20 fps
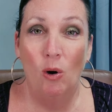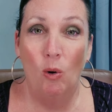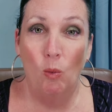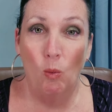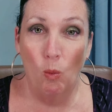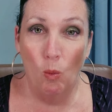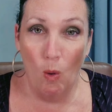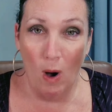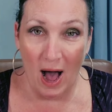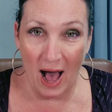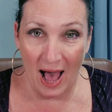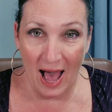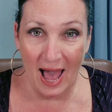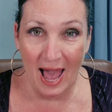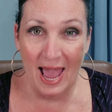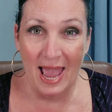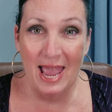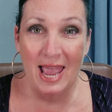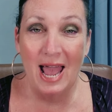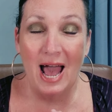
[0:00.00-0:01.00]

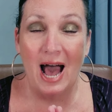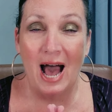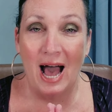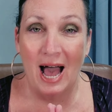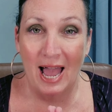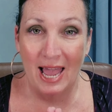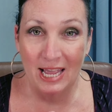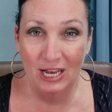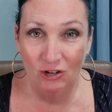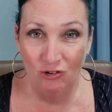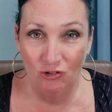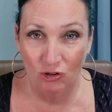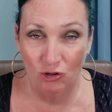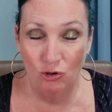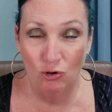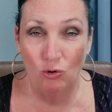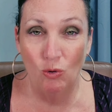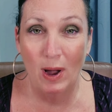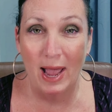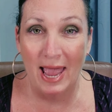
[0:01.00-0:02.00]
why I
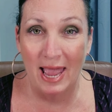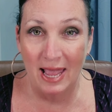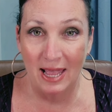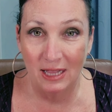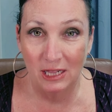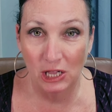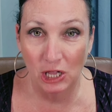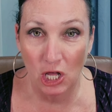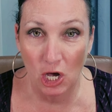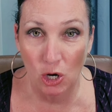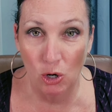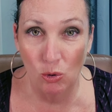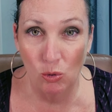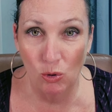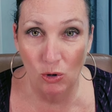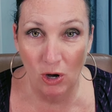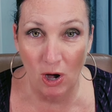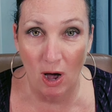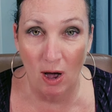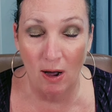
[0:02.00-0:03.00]
do a
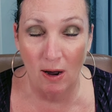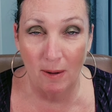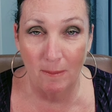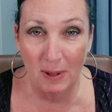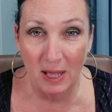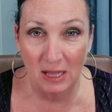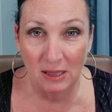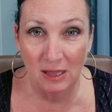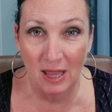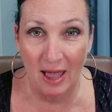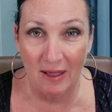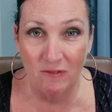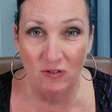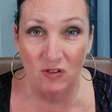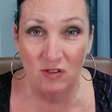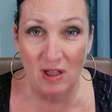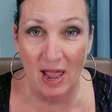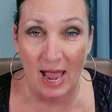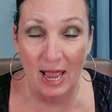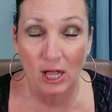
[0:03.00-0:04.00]
low carb
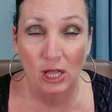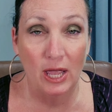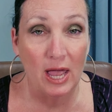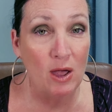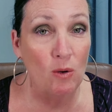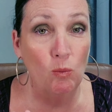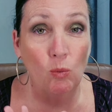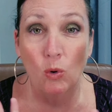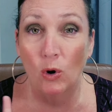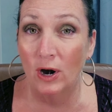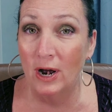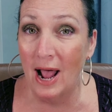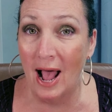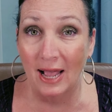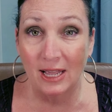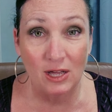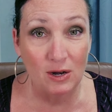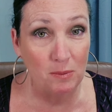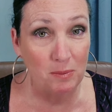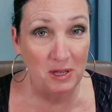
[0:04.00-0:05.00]
lifestyle. And we're
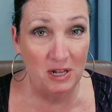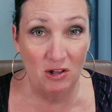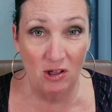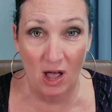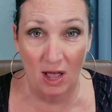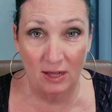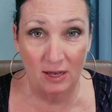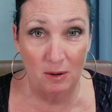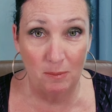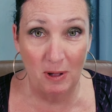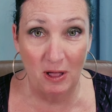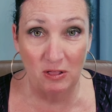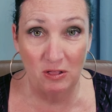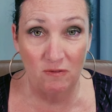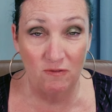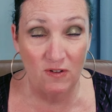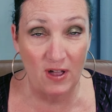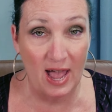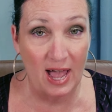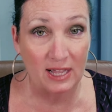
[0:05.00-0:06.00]
not going to be talking about
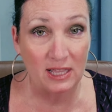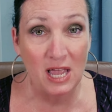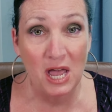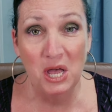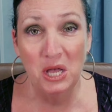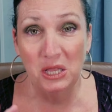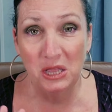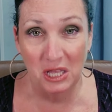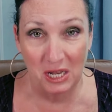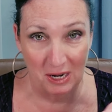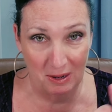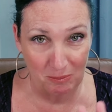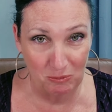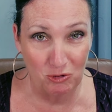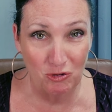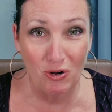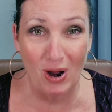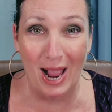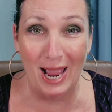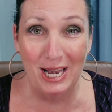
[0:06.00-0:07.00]
the fact that I'm
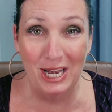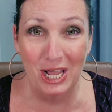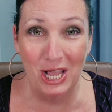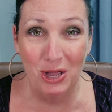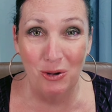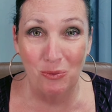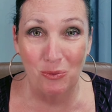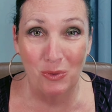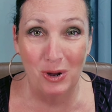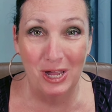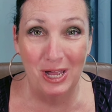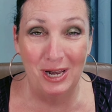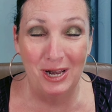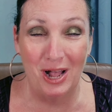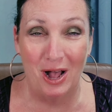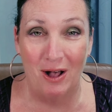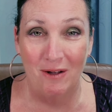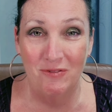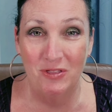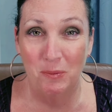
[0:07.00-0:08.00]
trying to get rid
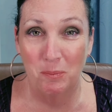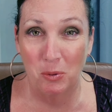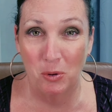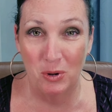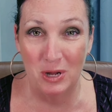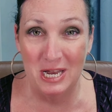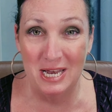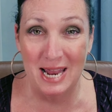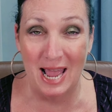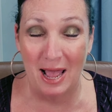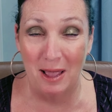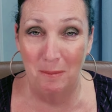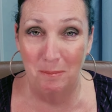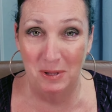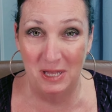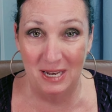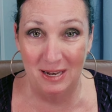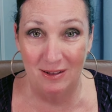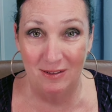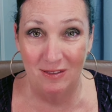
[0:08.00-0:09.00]
of the
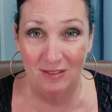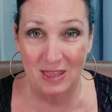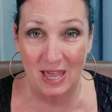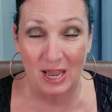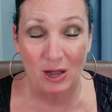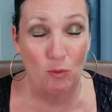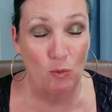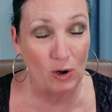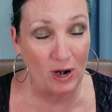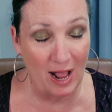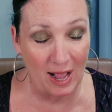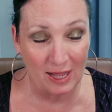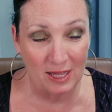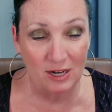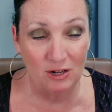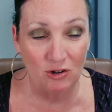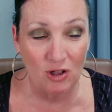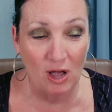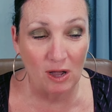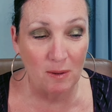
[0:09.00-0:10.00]
pre-diabetes thing. We're not
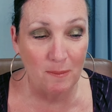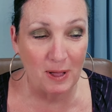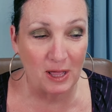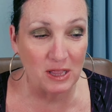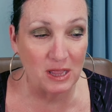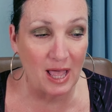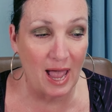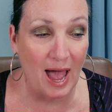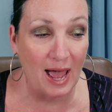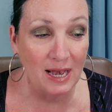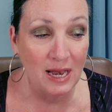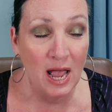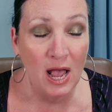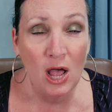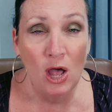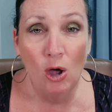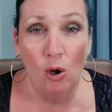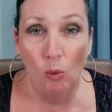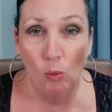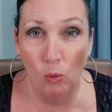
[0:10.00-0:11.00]
going to talk about that.
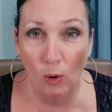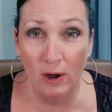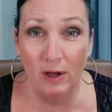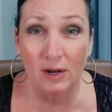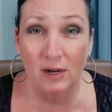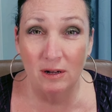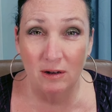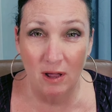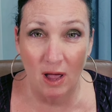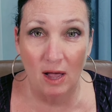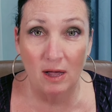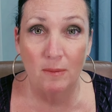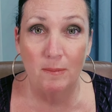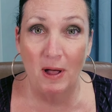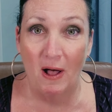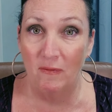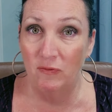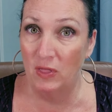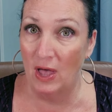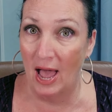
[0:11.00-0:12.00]
We're going to talk about